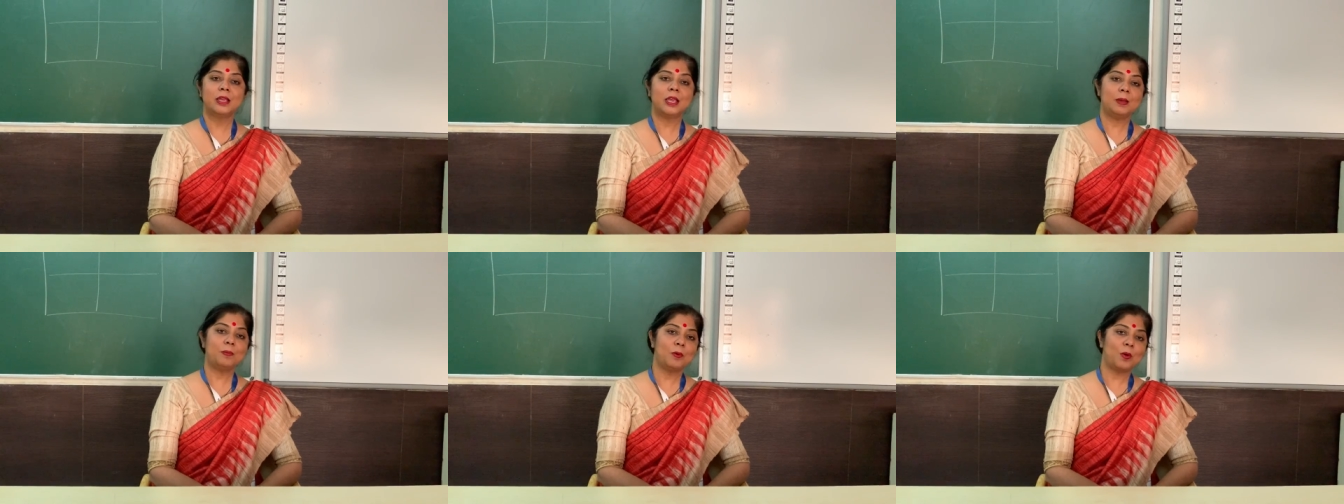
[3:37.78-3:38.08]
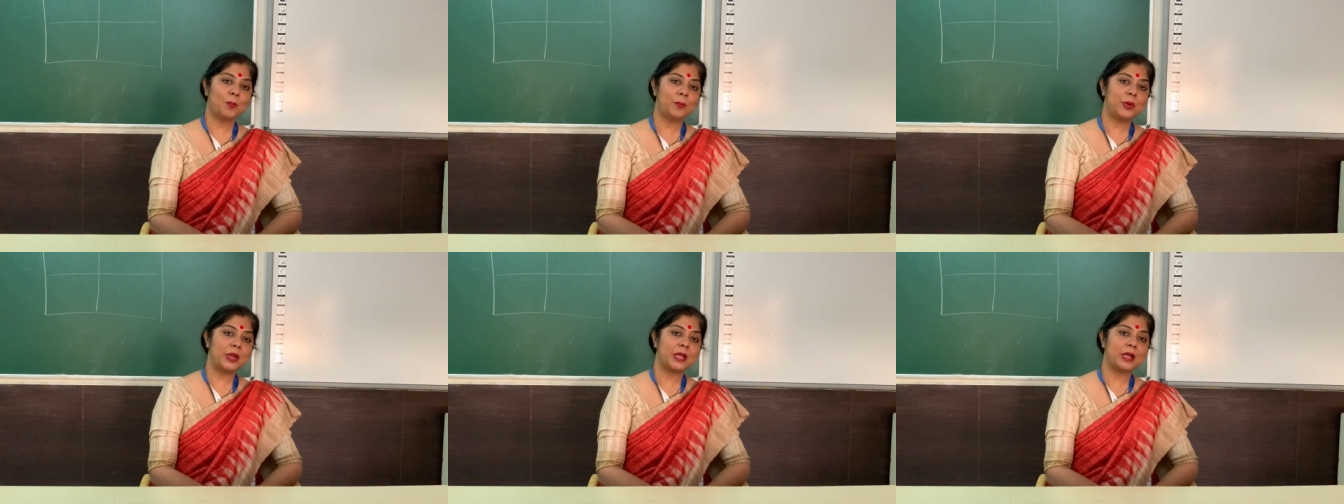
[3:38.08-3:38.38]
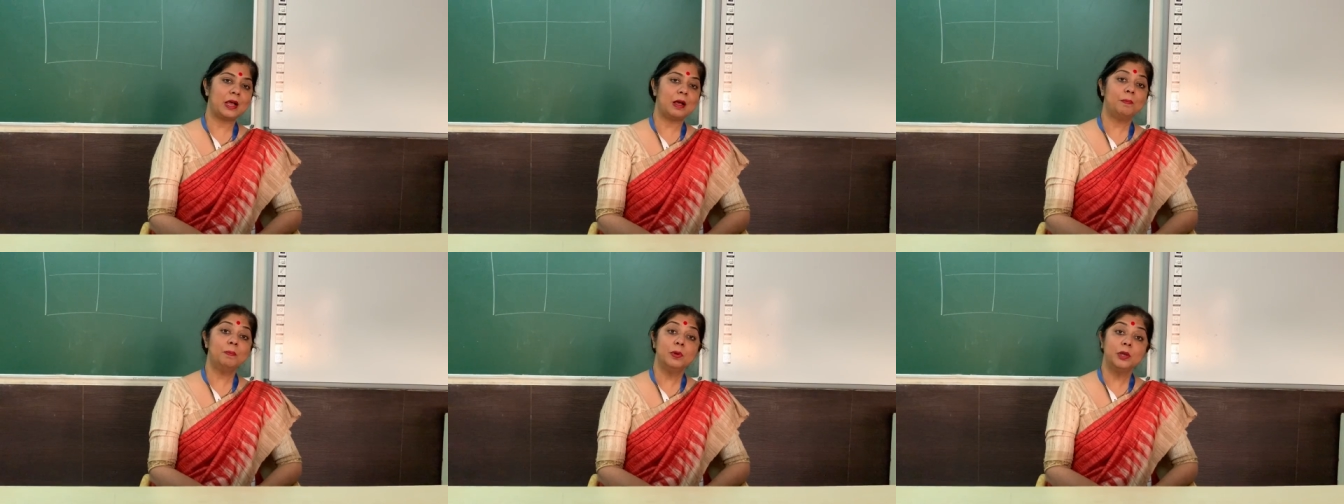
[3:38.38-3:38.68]
keep
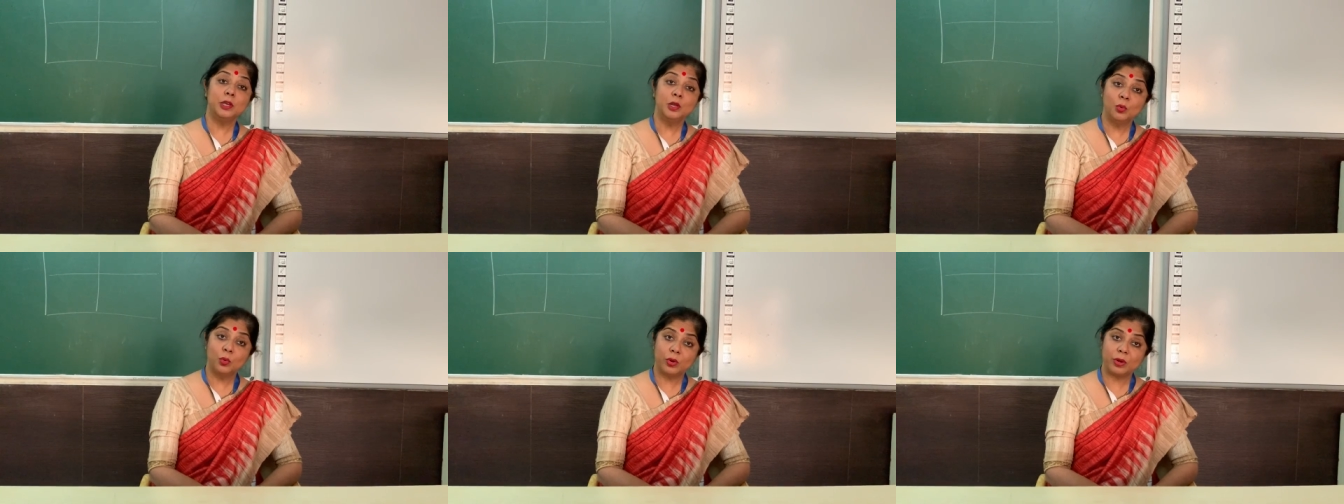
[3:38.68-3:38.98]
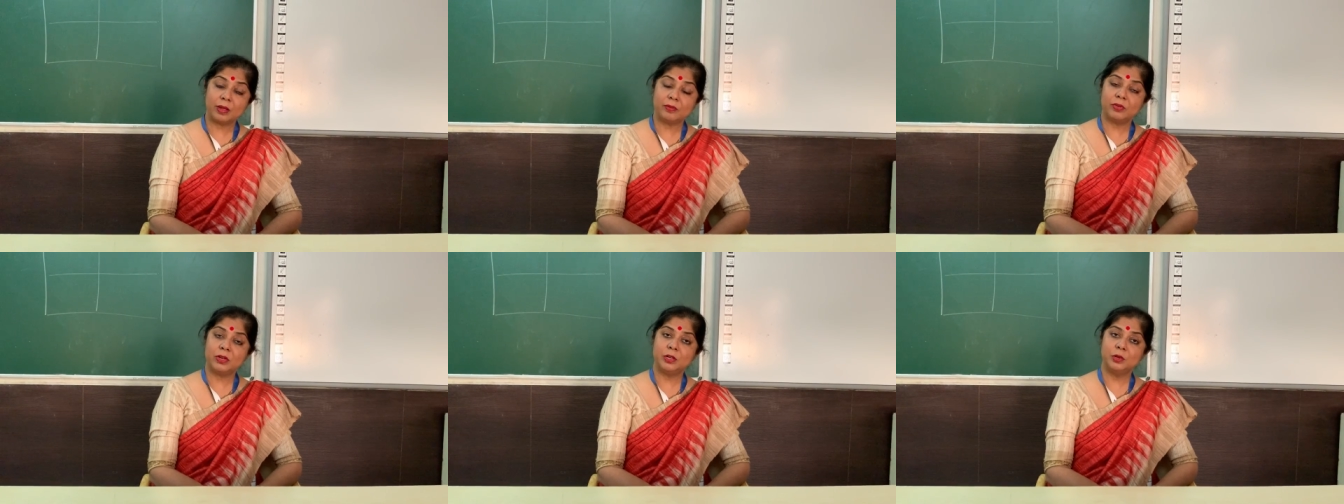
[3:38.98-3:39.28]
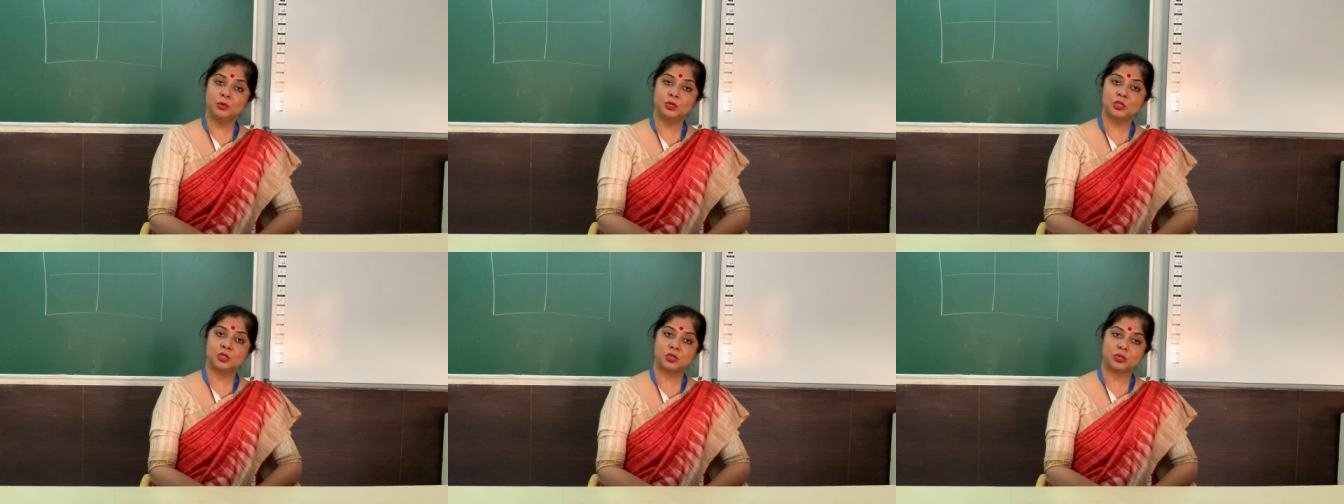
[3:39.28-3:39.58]
opening up new
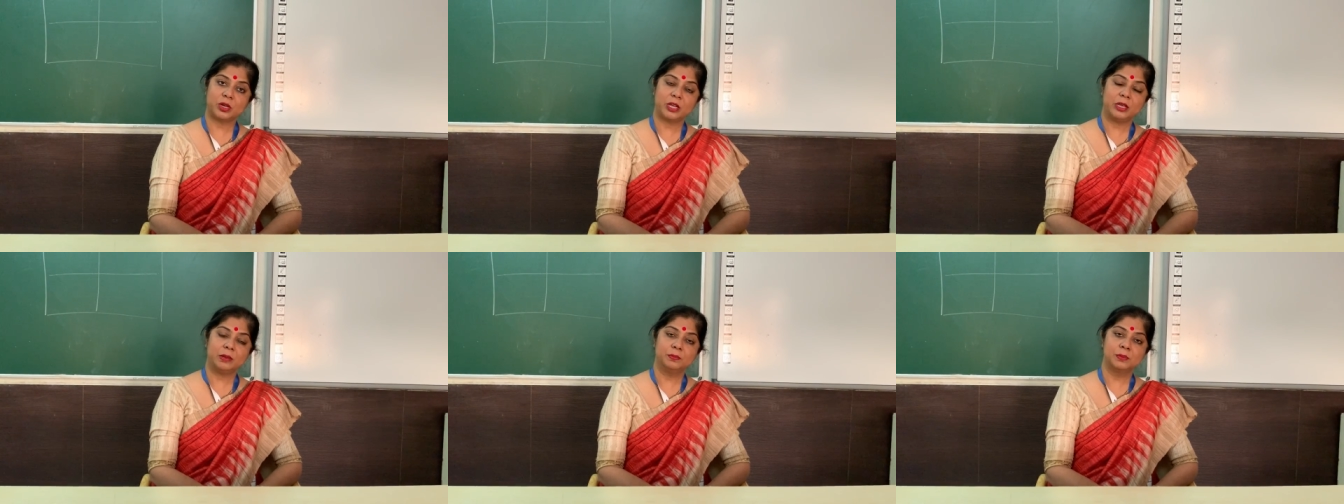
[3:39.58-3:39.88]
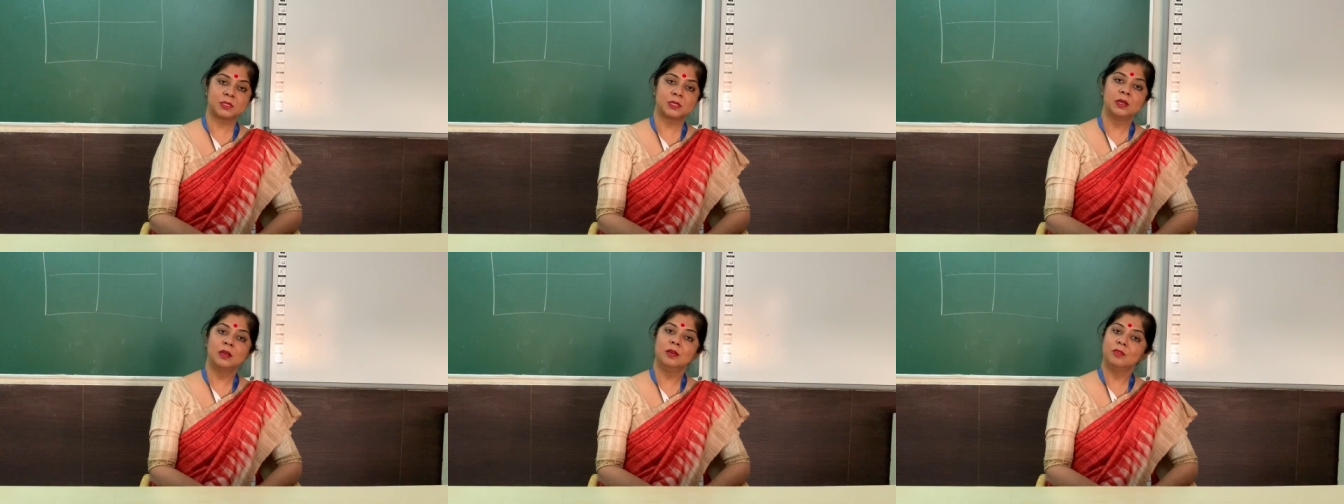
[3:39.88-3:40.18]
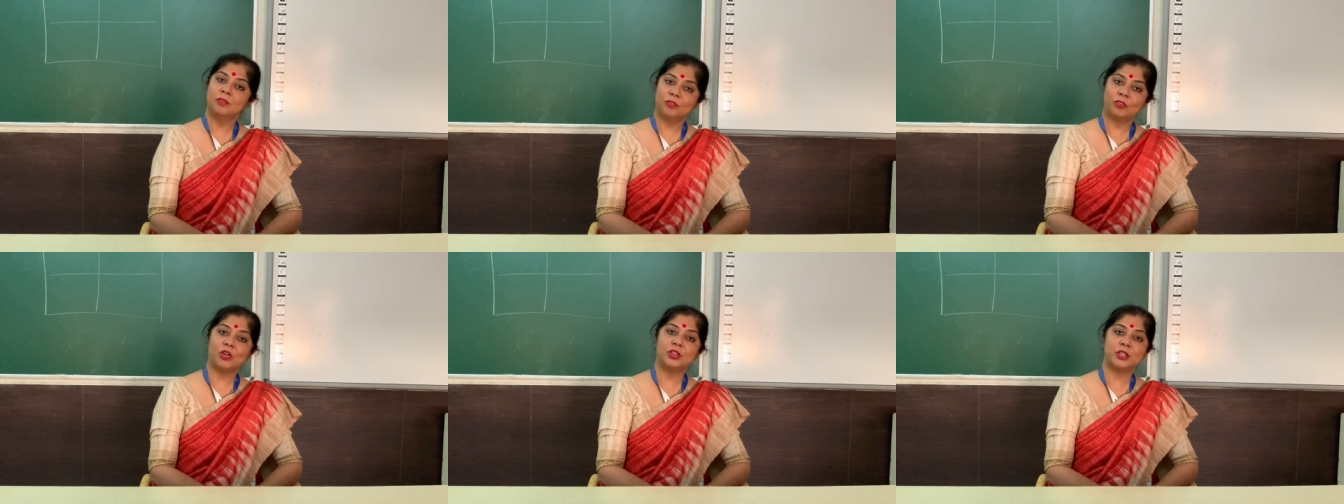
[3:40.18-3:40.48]
revenue streams
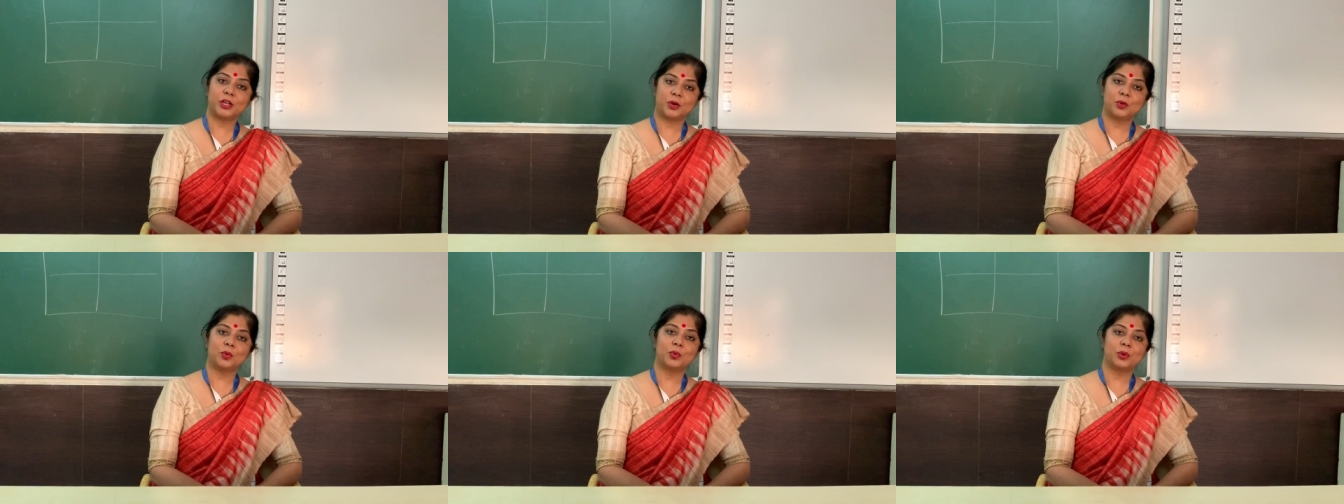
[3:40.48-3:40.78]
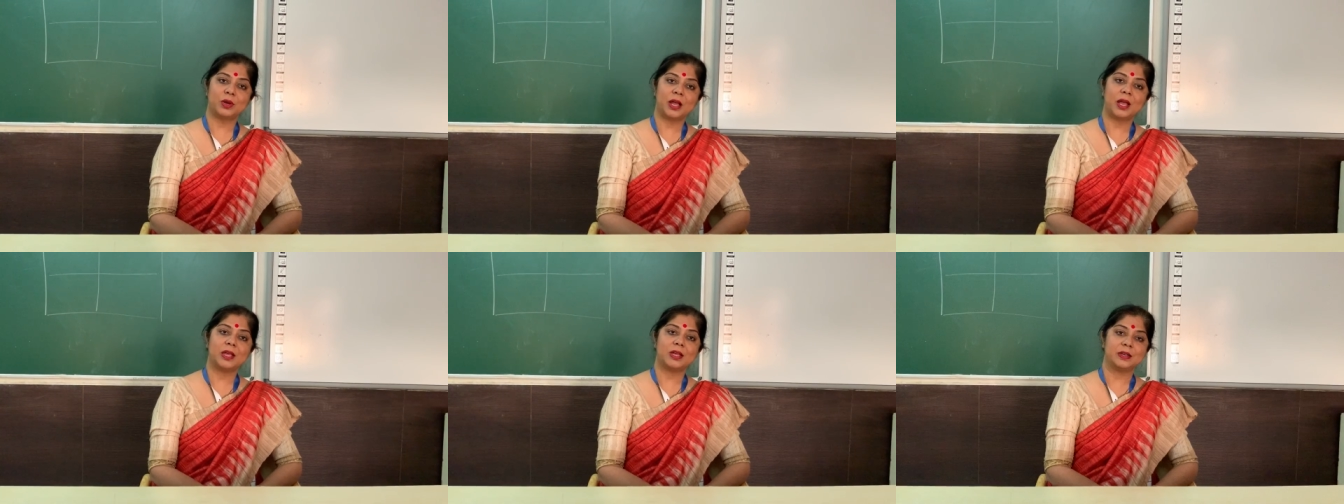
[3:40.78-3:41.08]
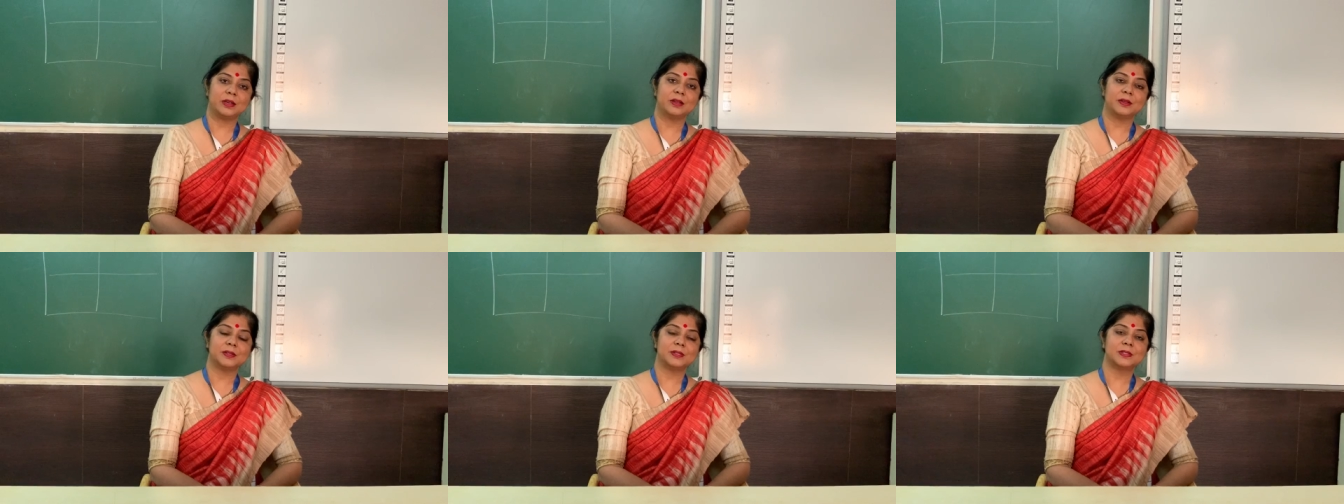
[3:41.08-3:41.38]
for their own
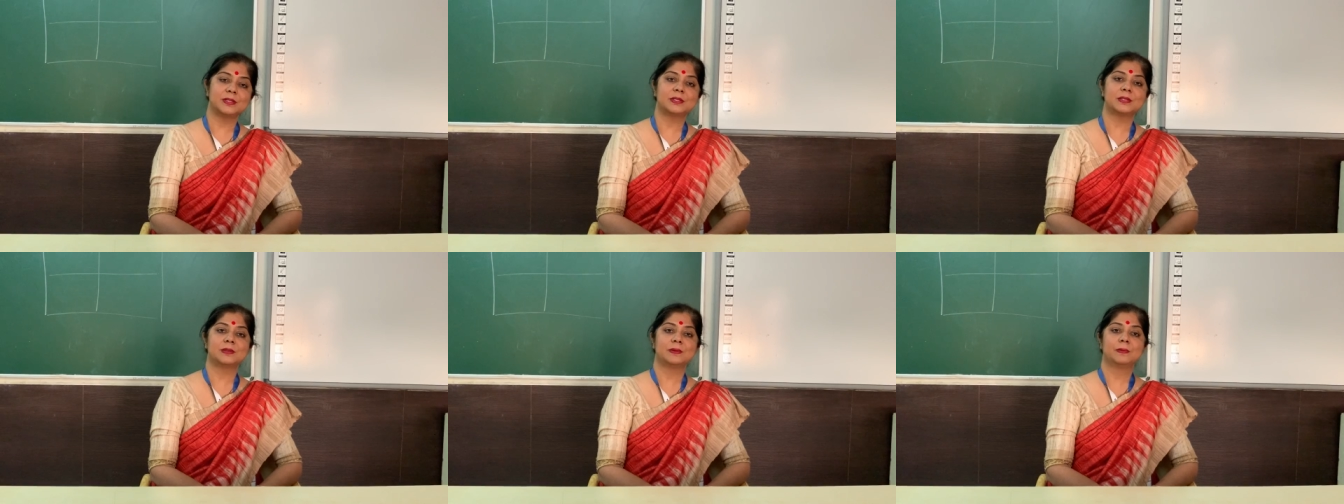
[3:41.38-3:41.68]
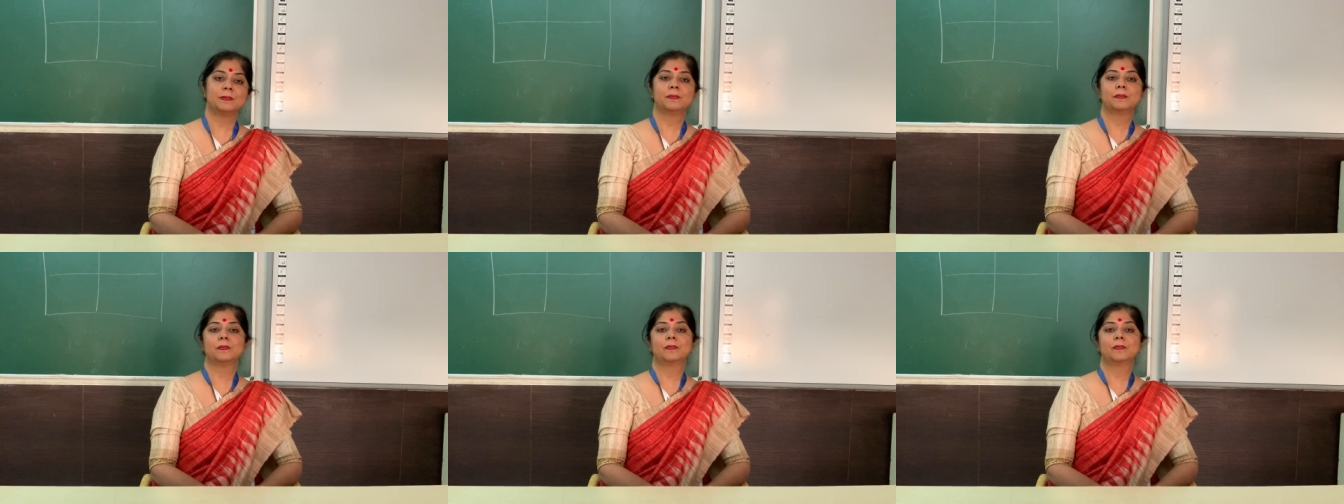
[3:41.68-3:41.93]
ideas